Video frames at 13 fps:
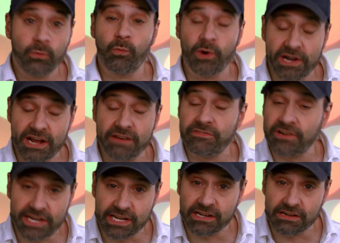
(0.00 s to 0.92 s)

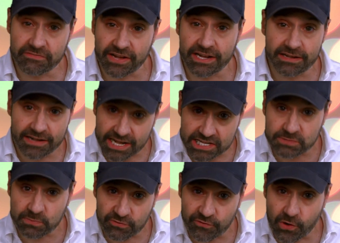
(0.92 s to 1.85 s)
whatever ill event
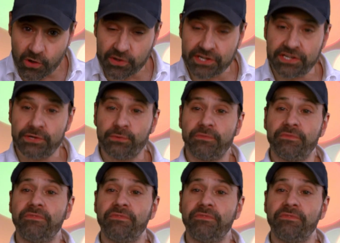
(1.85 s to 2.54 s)
has befallen you.